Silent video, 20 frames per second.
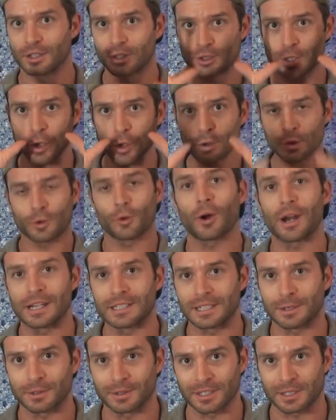too
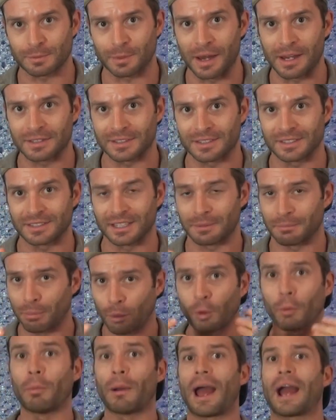crazy with the spices than
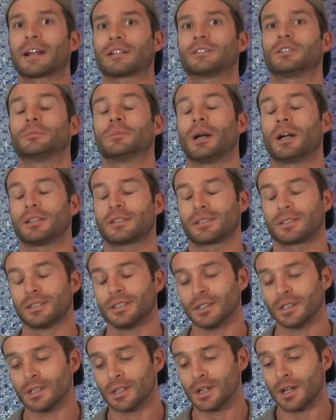pull back too
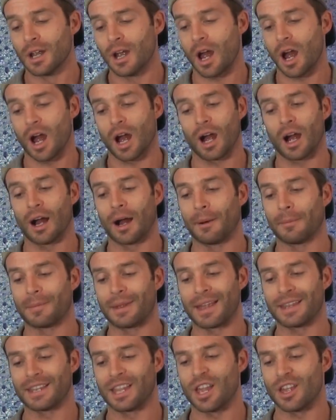much.
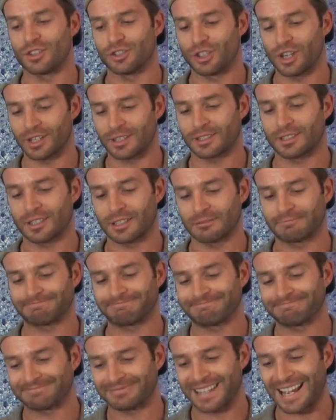And
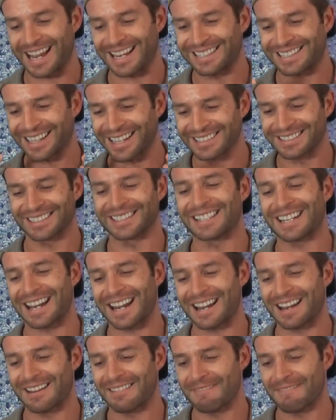it doesn't